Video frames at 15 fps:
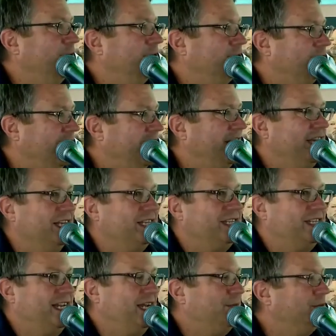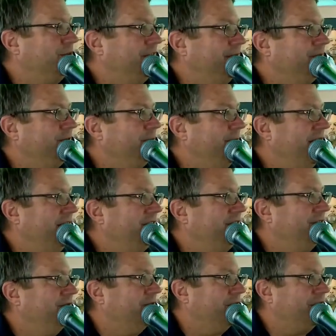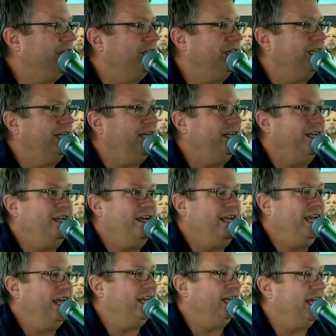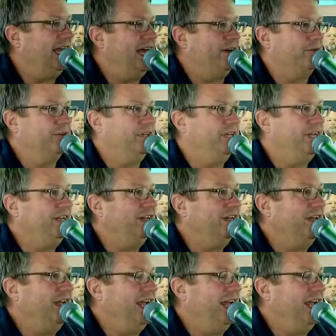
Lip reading: We're trying to get sampled information vertically and laterally